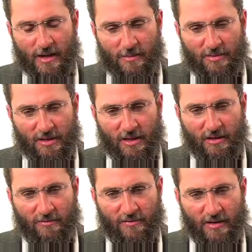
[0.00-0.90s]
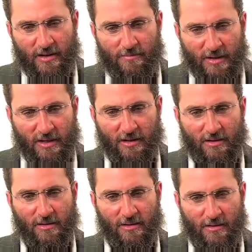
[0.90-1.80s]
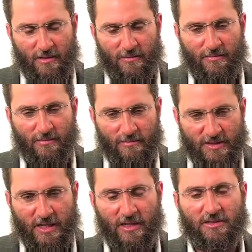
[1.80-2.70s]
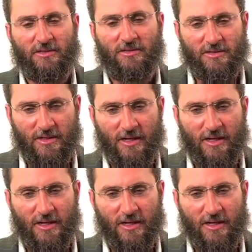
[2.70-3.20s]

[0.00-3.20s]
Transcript: I believe in admitting mistakes.